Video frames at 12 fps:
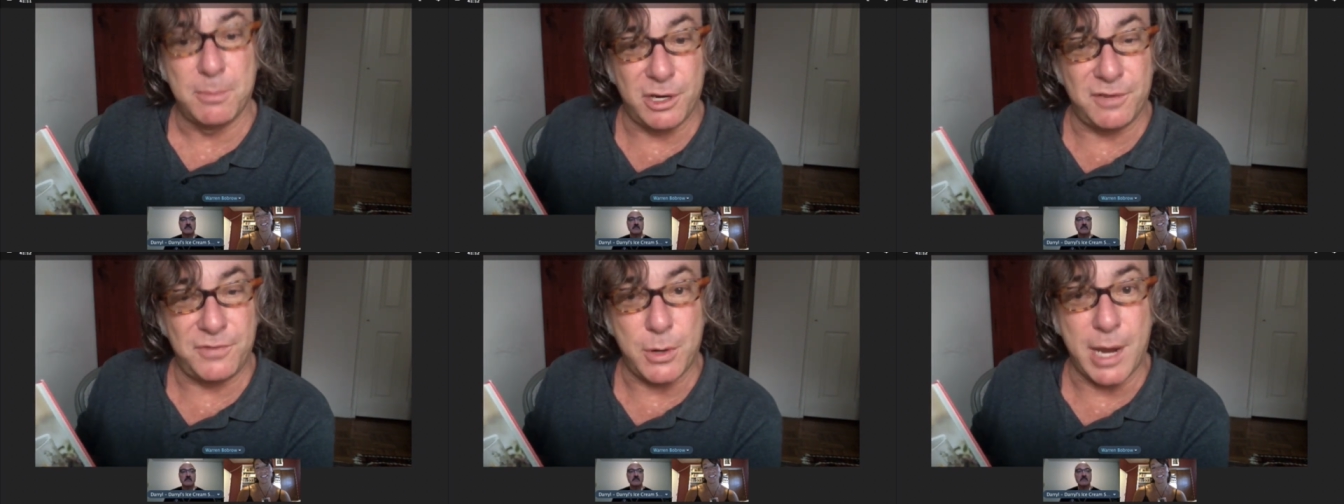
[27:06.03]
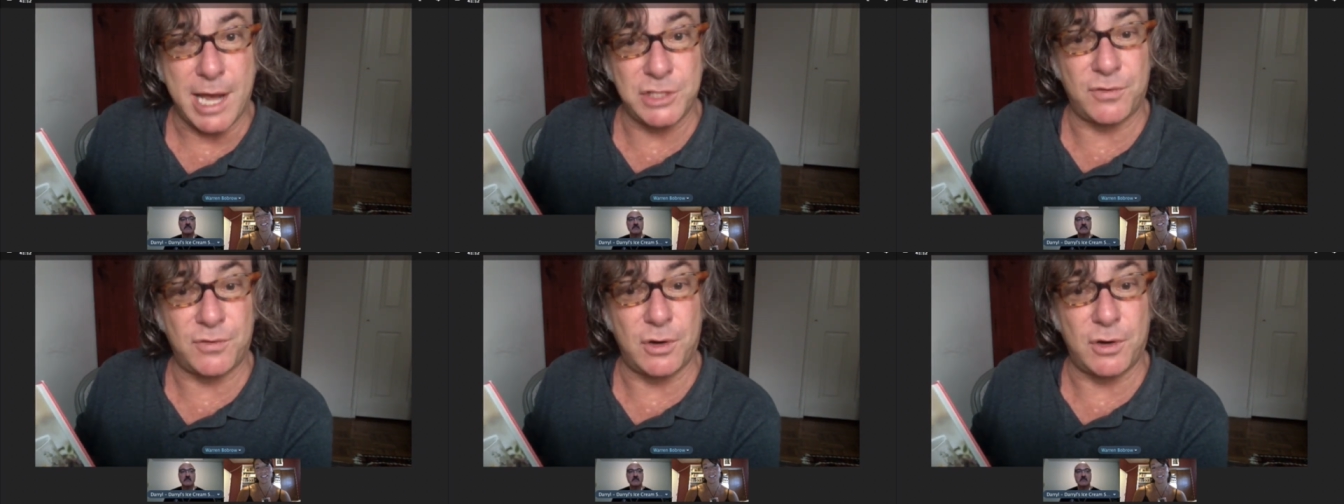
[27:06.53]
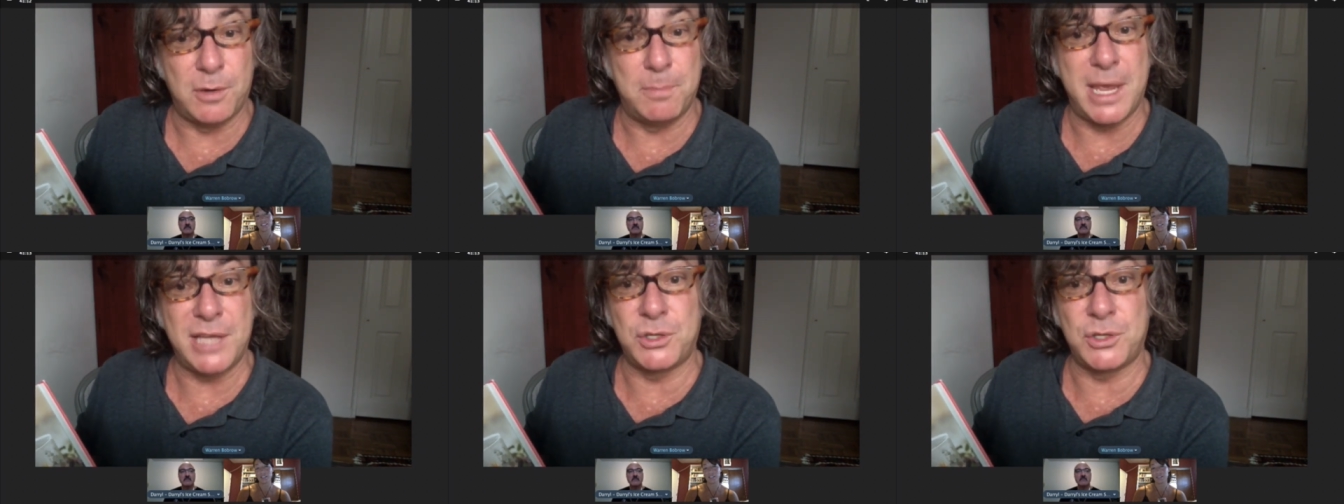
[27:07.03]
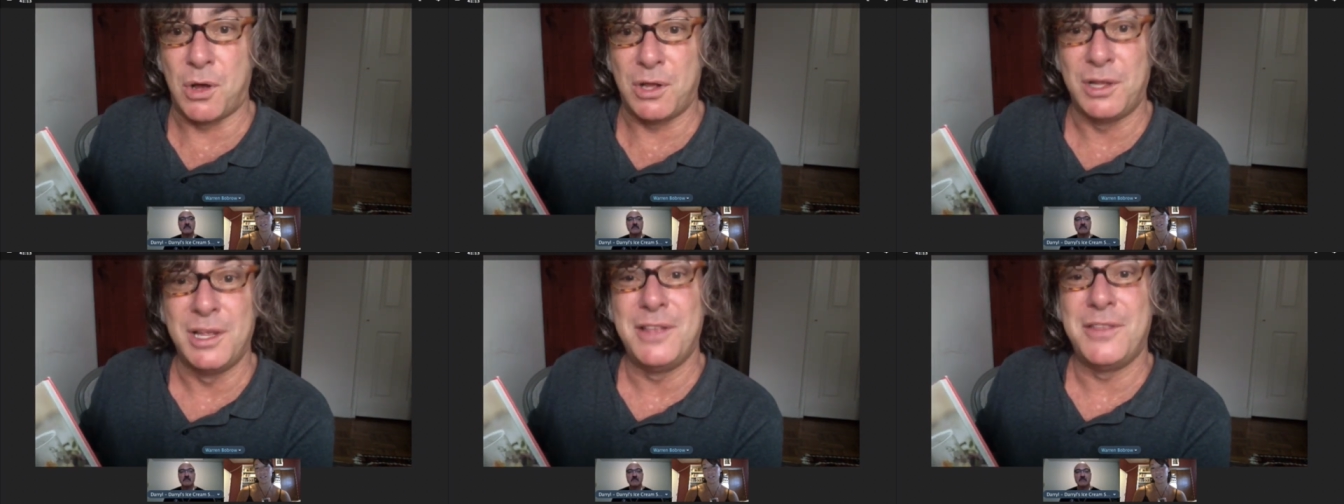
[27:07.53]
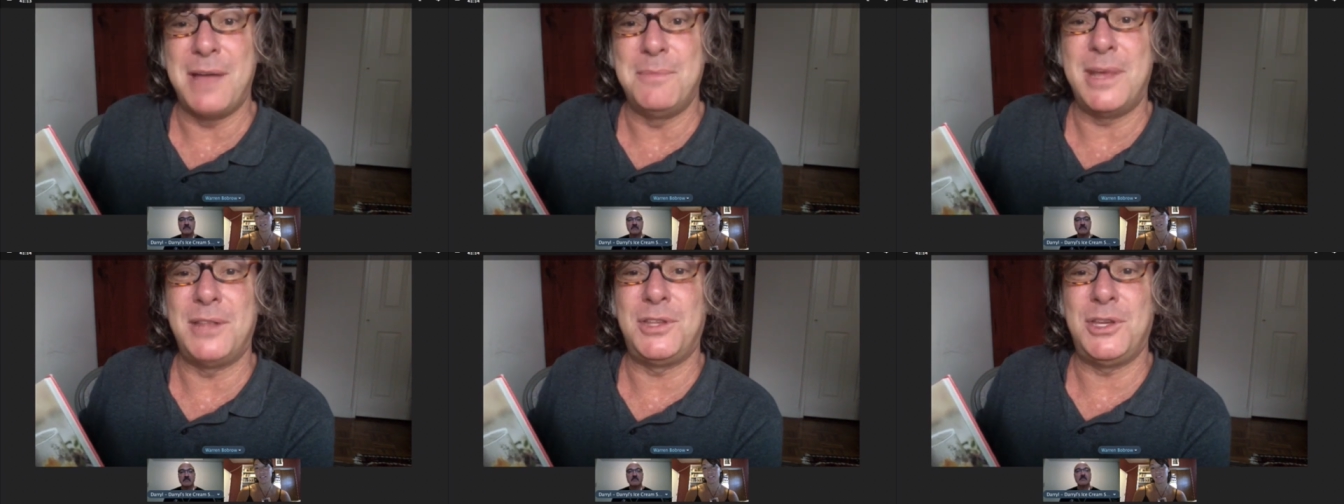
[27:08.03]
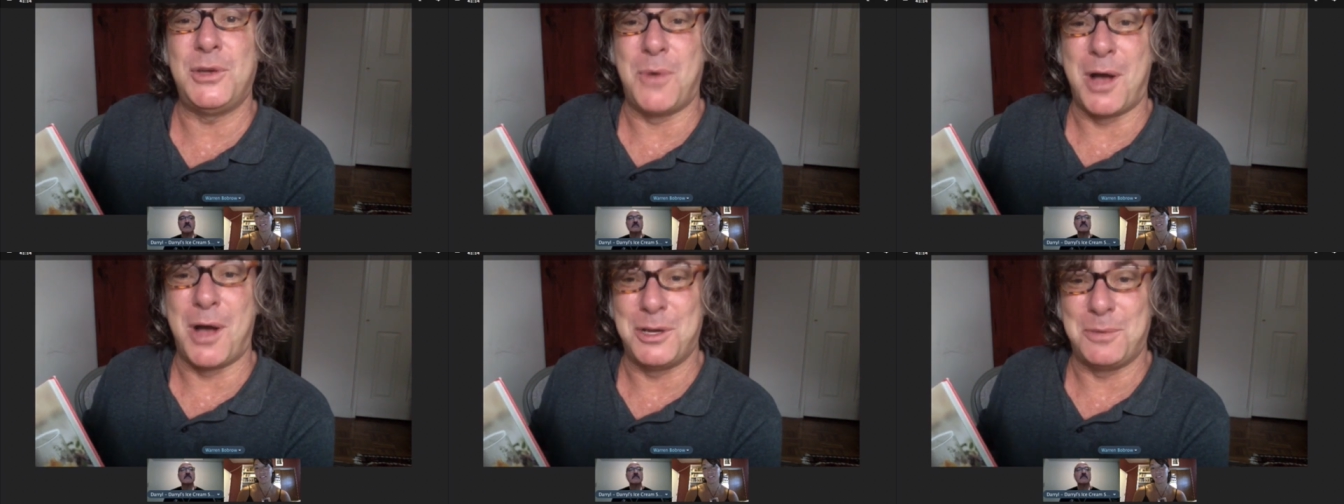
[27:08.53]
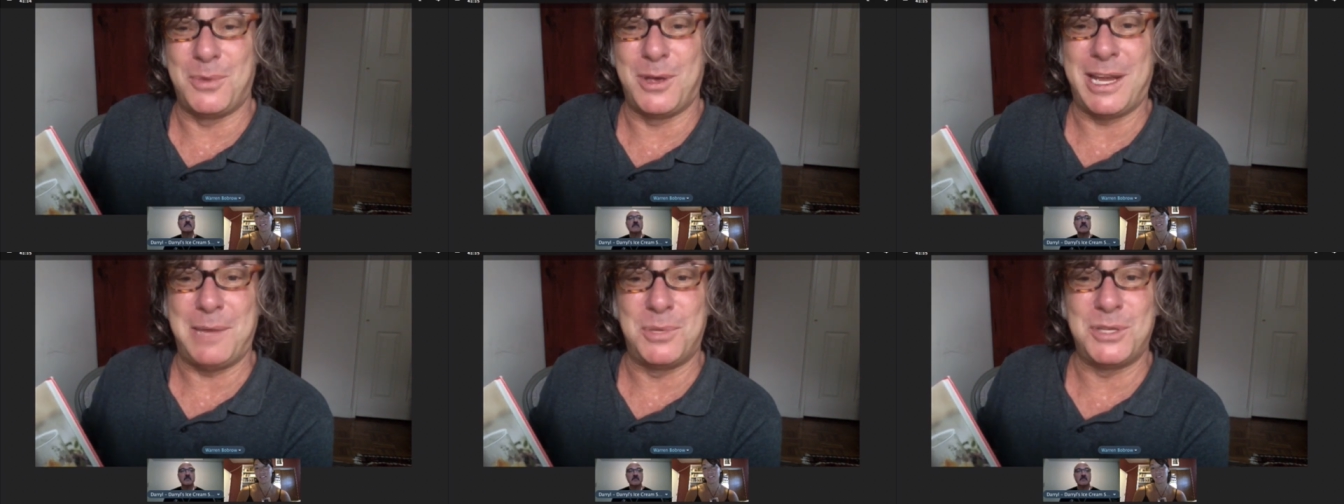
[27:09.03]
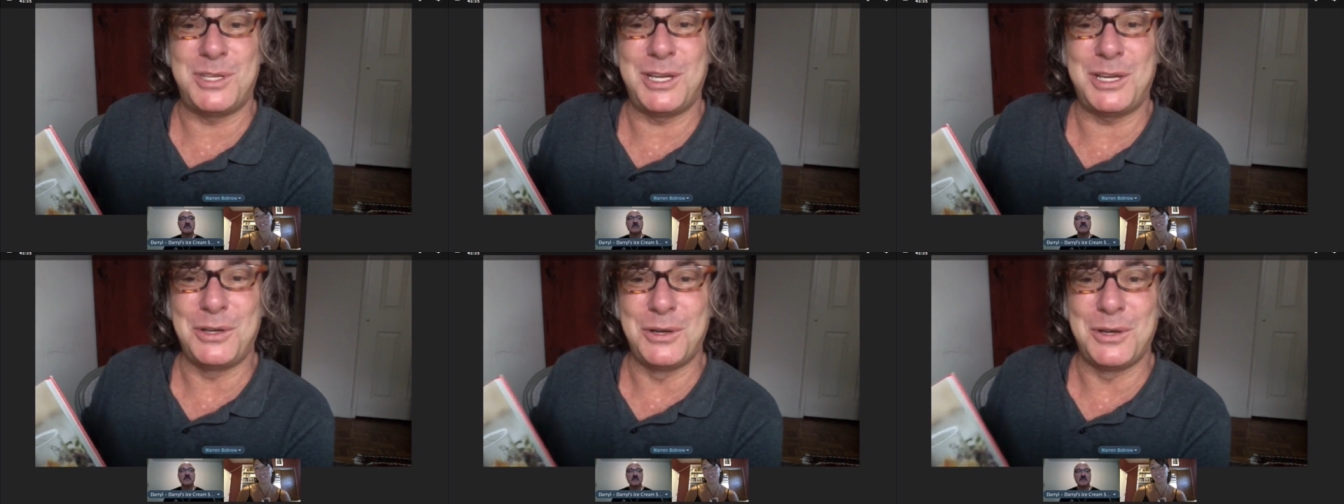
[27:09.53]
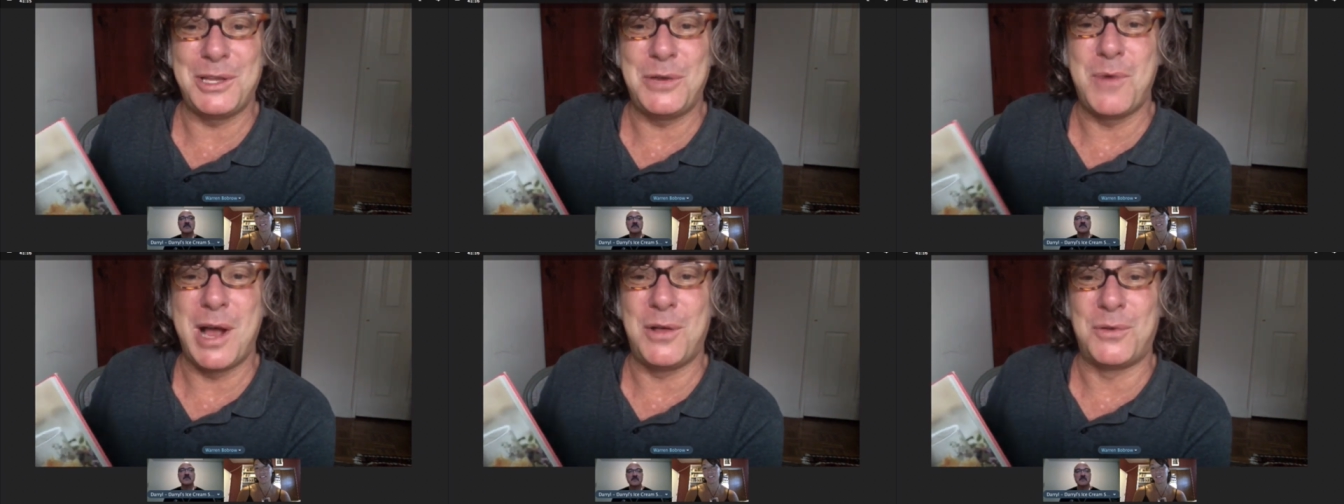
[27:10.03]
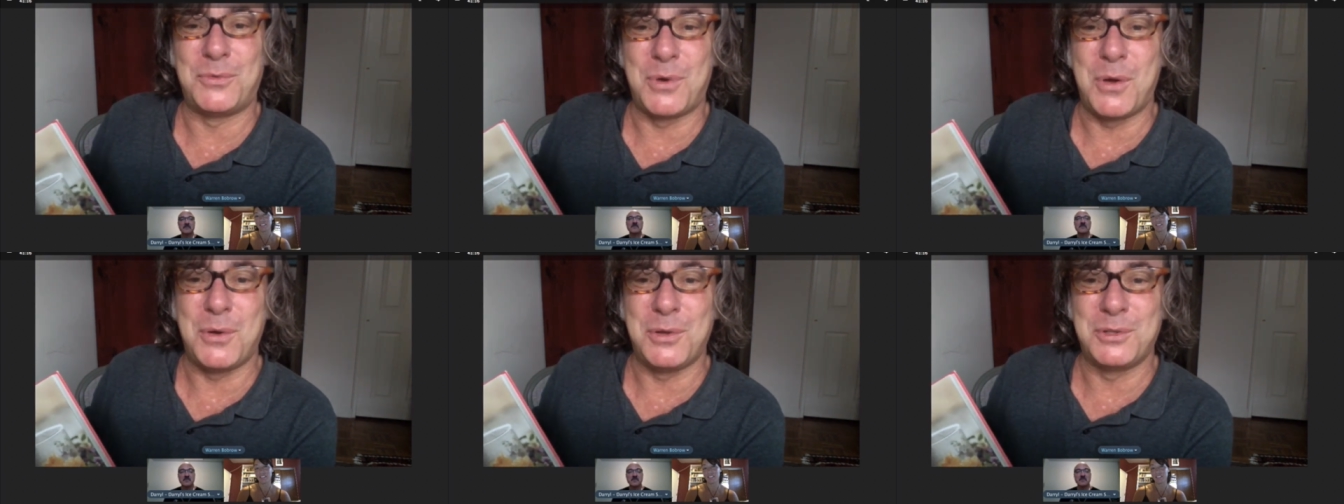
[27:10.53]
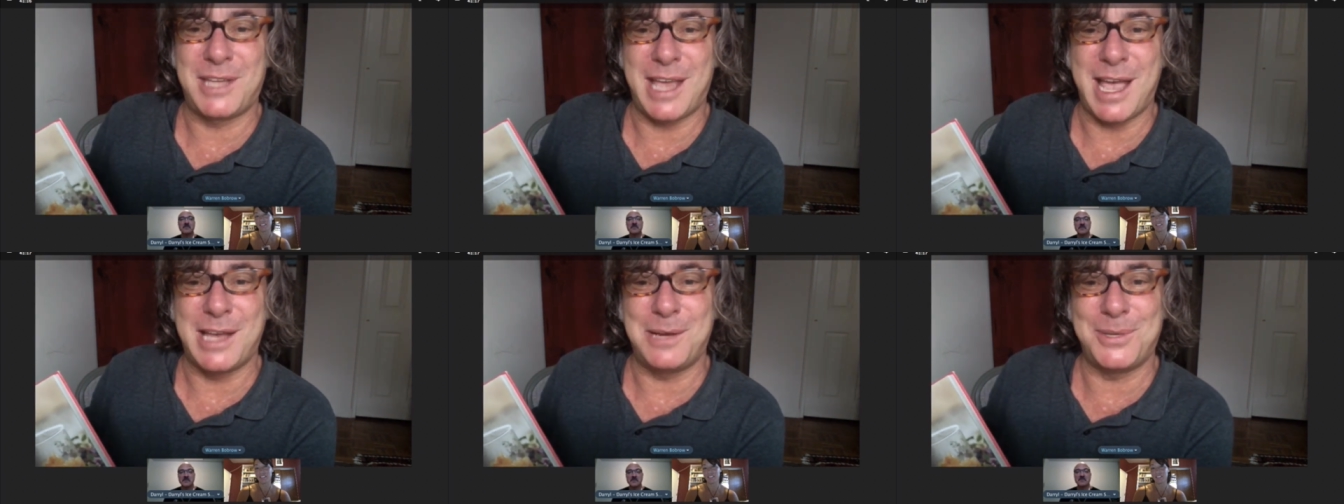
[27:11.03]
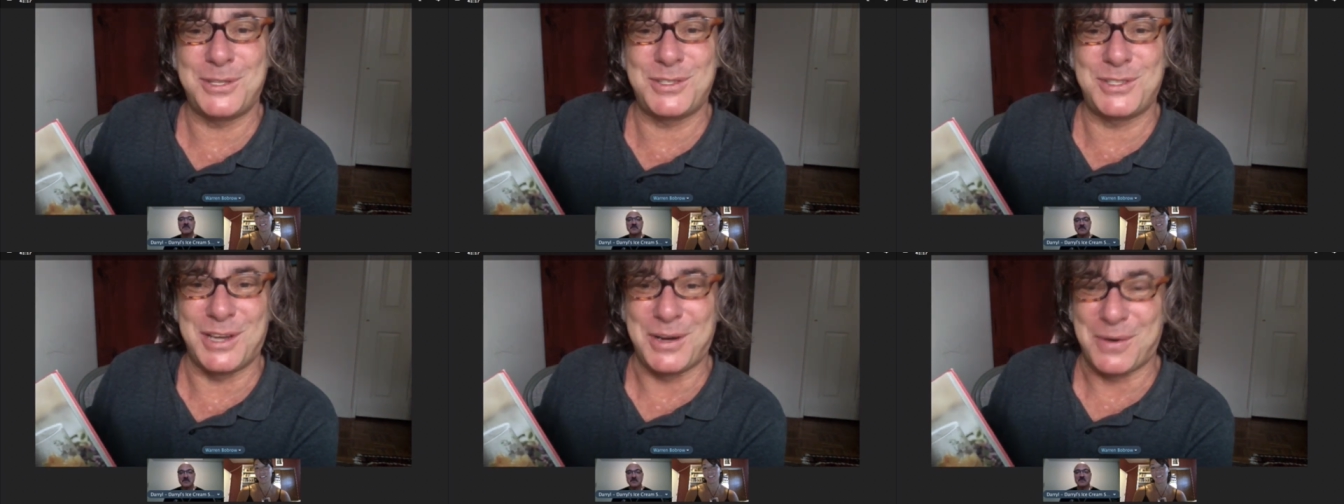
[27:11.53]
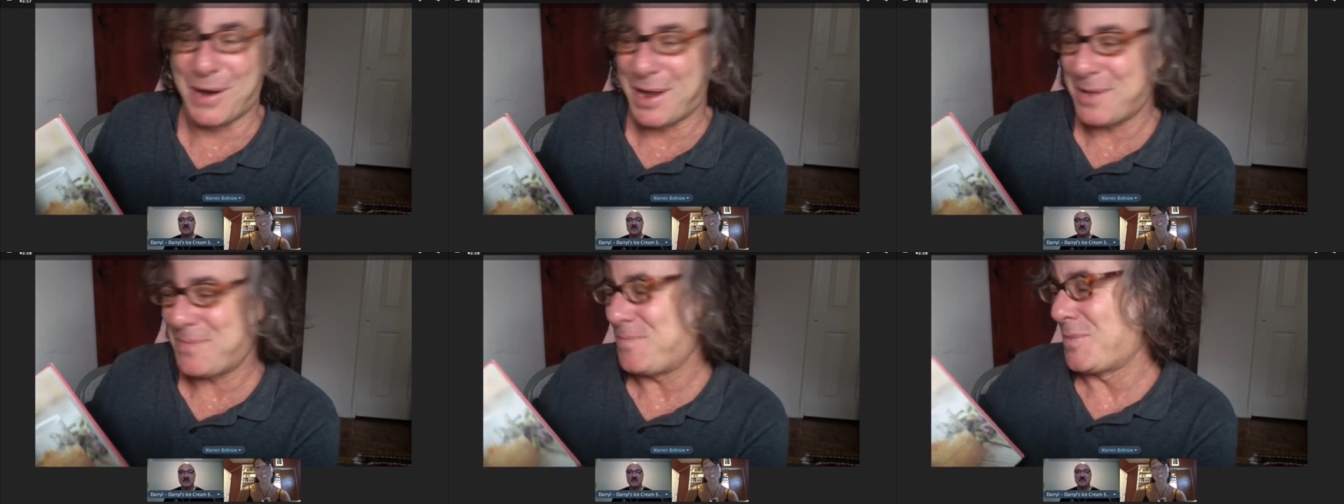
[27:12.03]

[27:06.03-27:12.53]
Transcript: But if you asked for a Meserole, that meant that you wanted a particularly well-rolled cannabis cigarette.